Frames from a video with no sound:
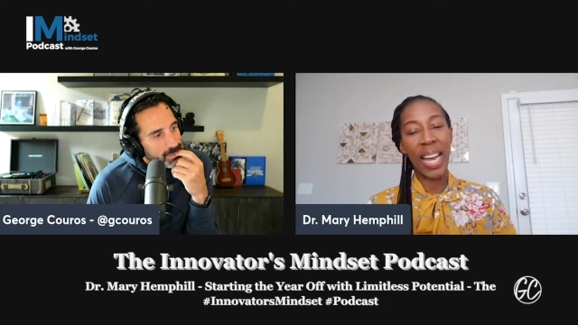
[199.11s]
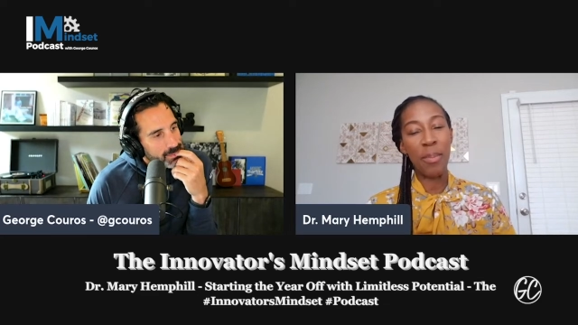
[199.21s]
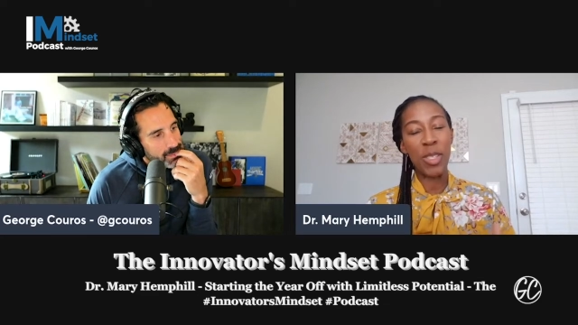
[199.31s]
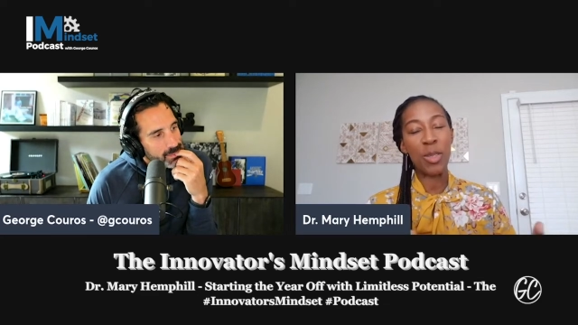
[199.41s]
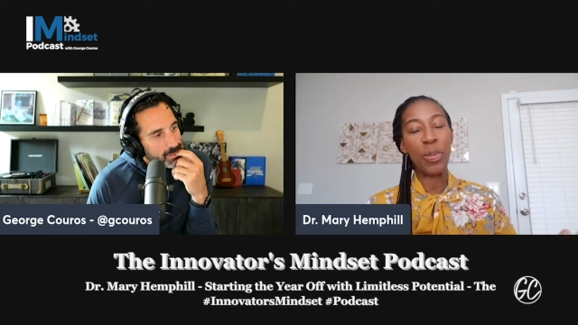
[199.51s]
Speaker 1: I'm
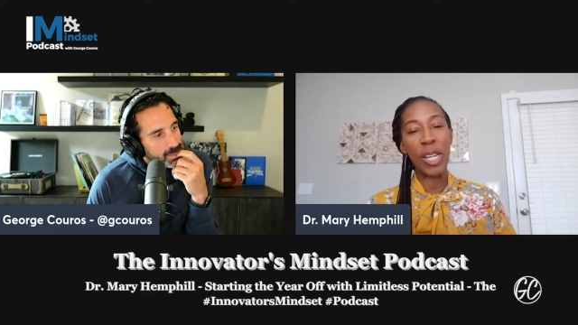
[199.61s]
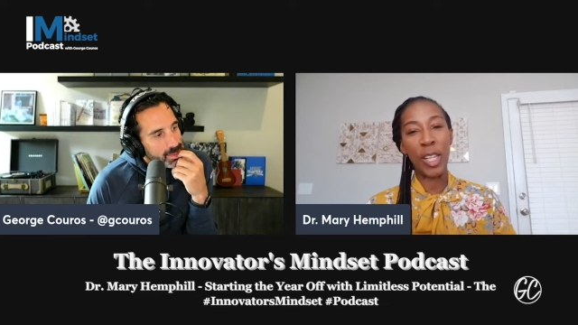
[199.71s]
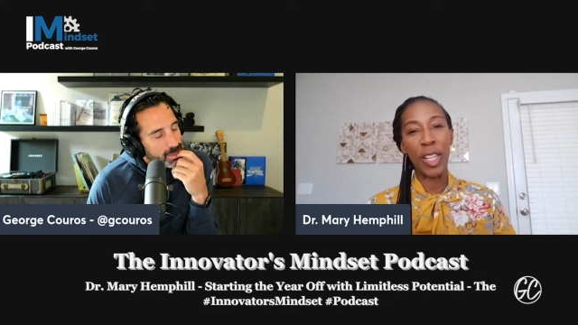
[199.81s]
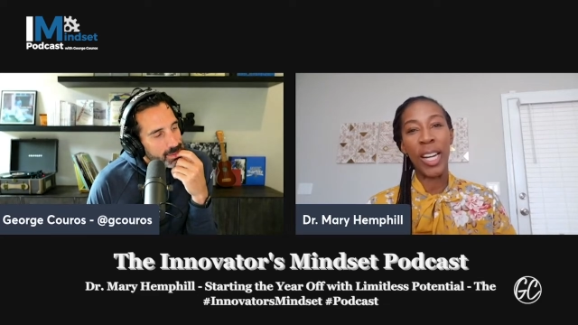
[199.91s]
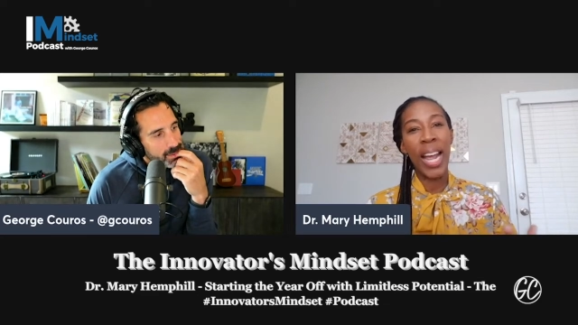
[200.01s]
a
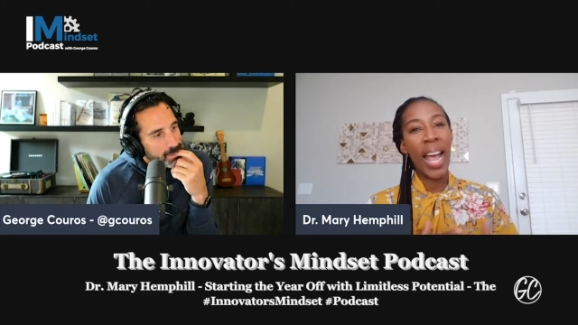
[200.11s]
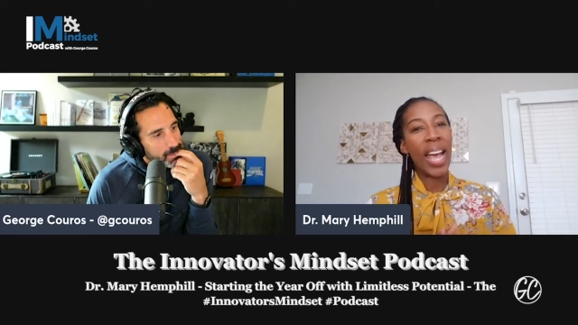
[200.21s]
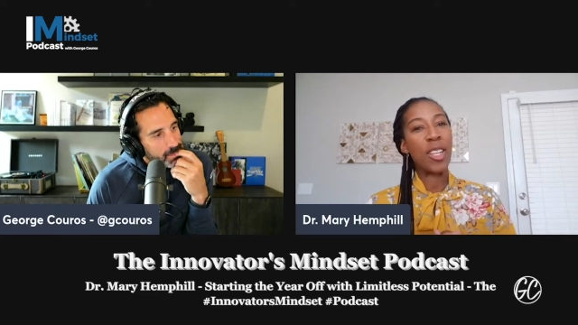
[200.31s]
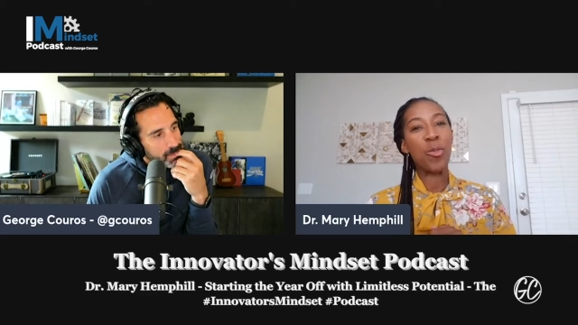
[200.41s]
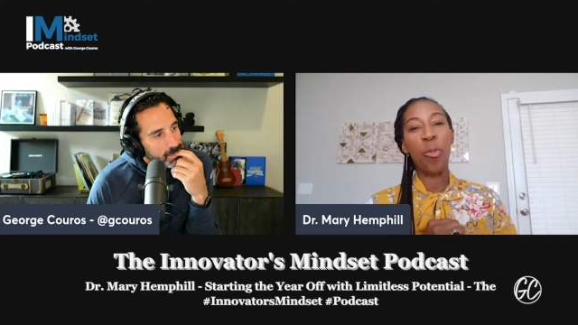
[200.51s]
speaker
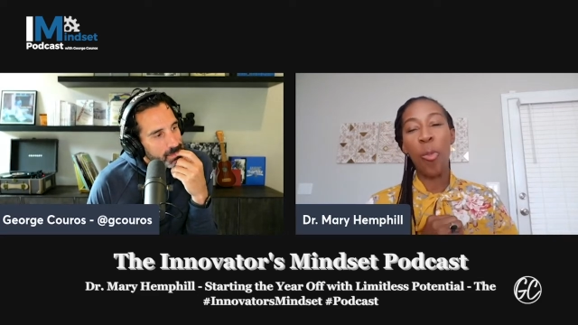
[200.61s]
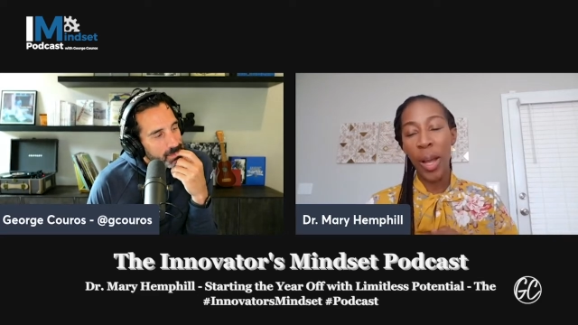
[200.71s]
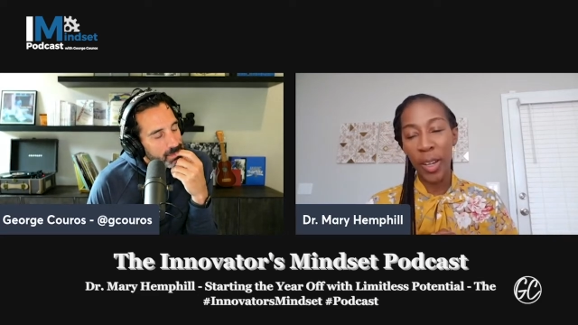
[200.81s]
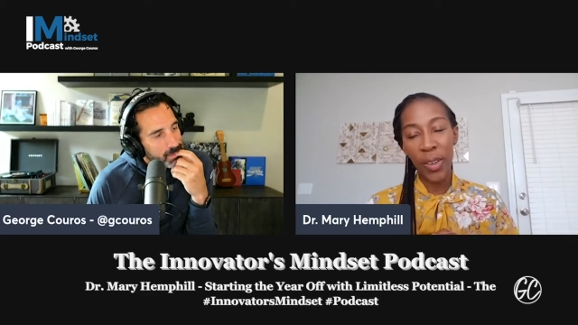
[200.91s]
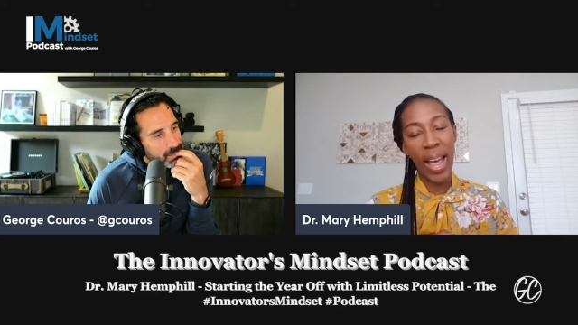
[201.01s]
as
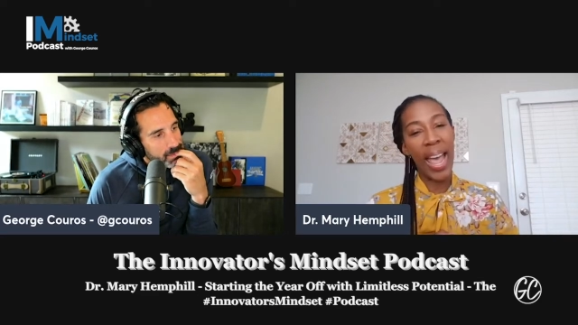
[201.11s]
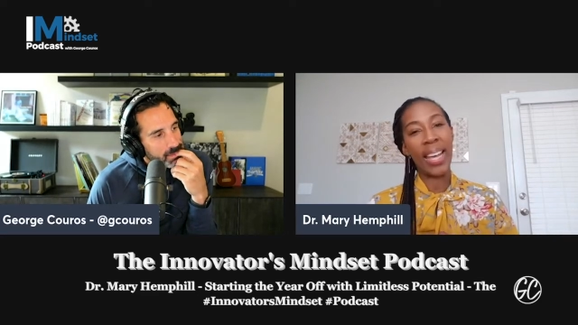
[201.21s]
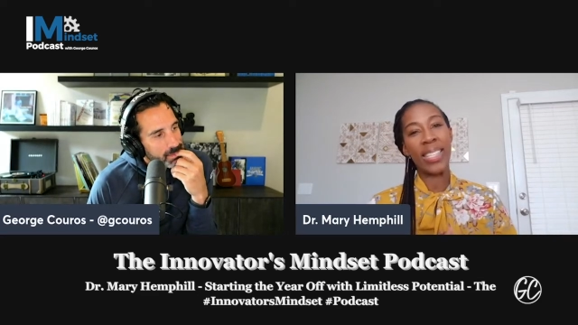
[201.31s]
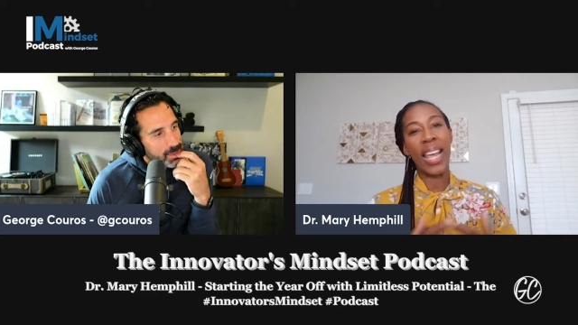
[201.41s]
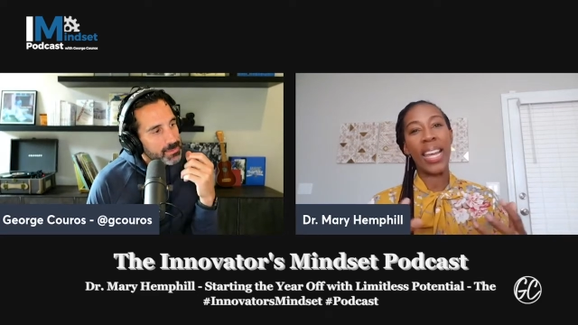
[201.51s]
well
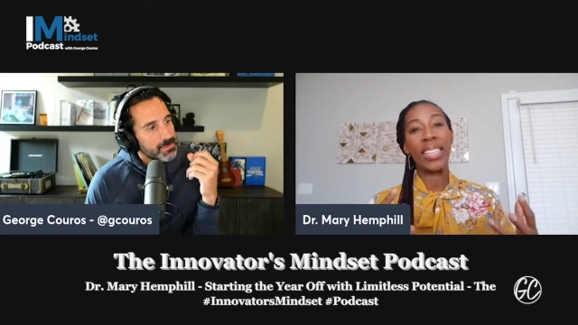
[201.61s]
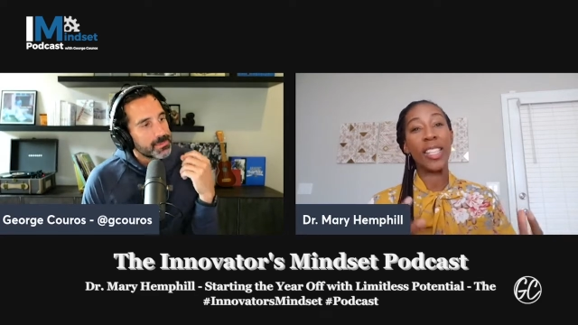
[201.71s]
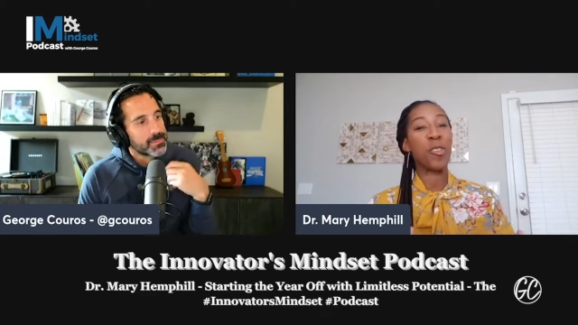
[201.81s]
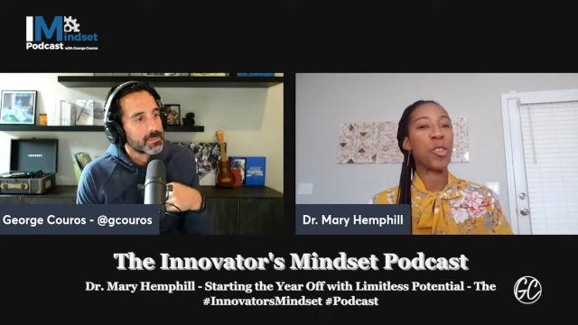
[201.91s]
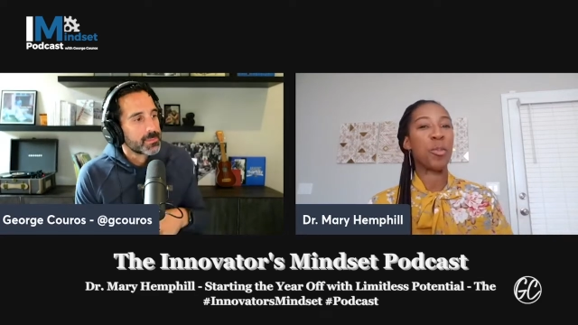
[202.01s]
as a
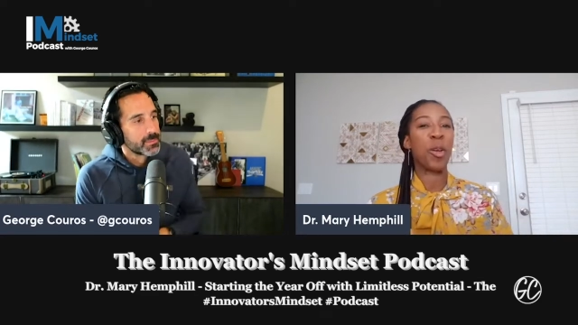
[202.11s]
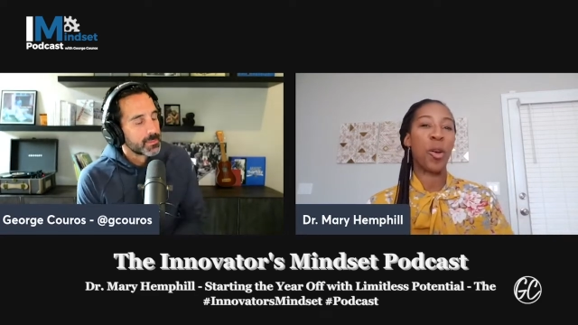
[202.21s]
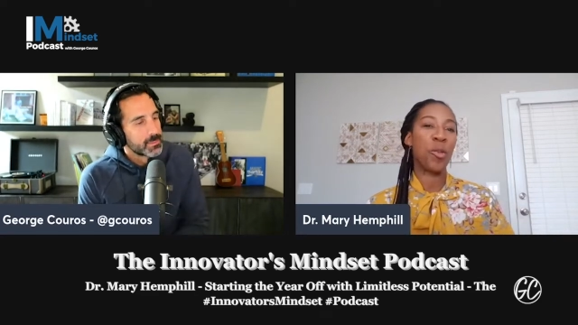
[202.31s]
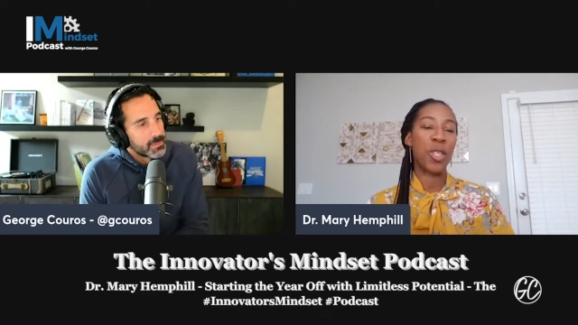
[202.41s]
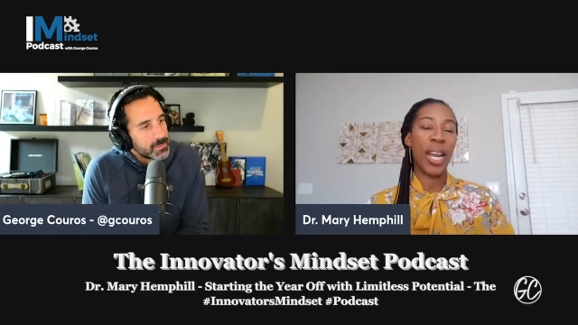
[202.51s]
leadership
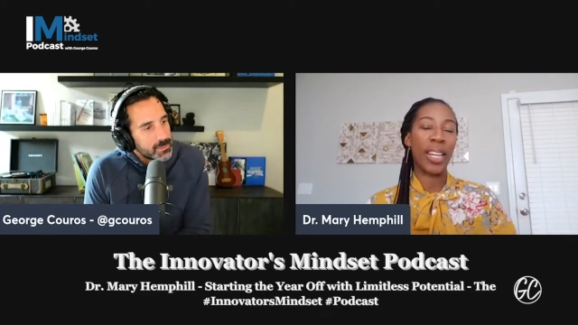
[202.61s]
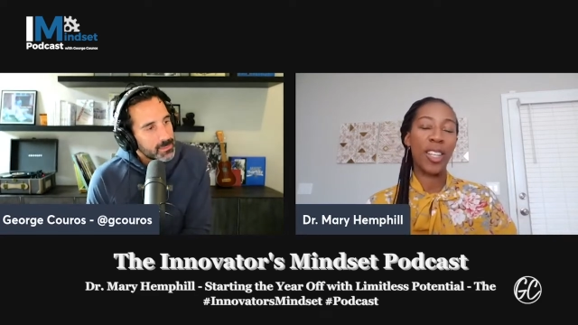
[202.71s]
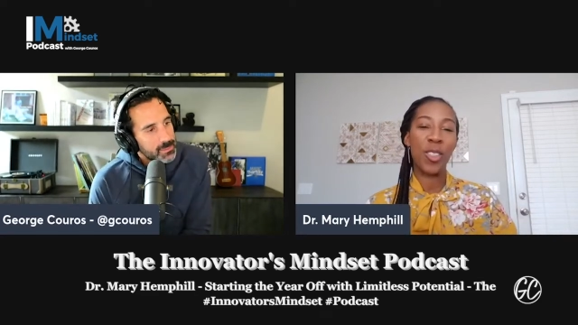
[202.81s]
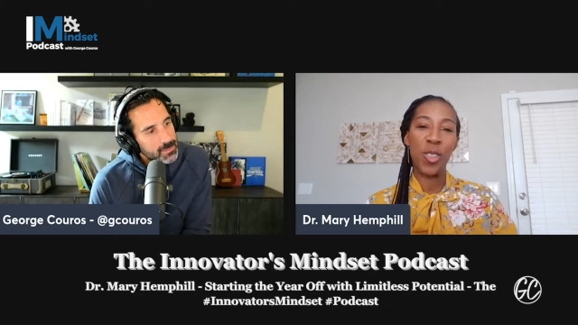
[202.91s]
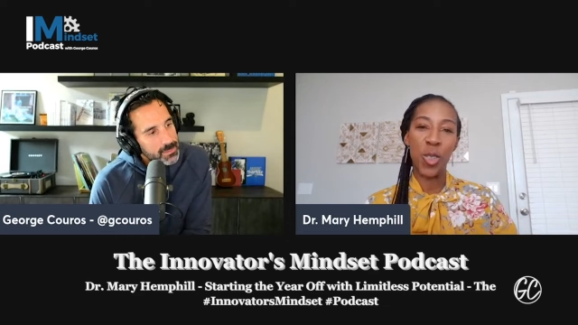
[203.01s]
coach and
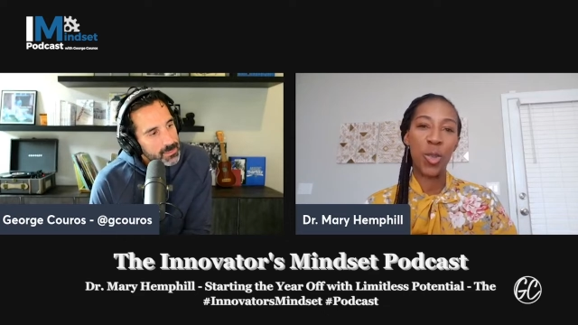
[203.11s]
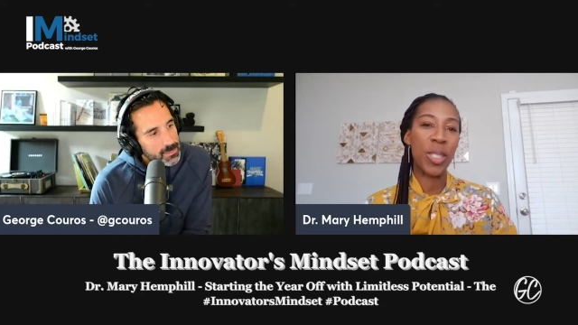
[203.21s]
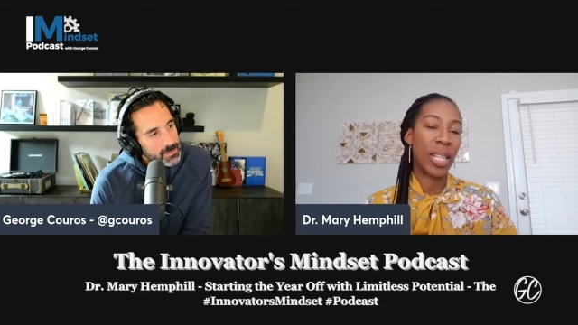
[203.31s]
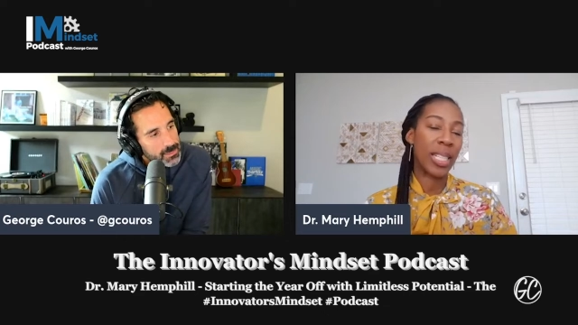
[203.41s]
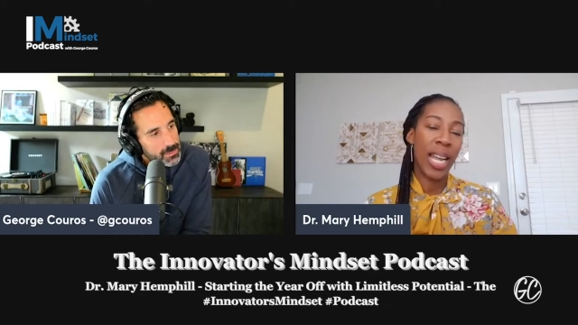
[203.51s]

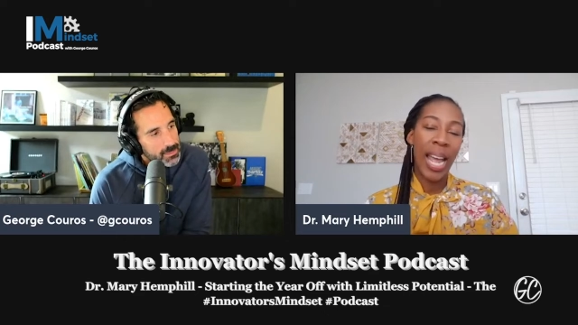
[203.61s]
consultant.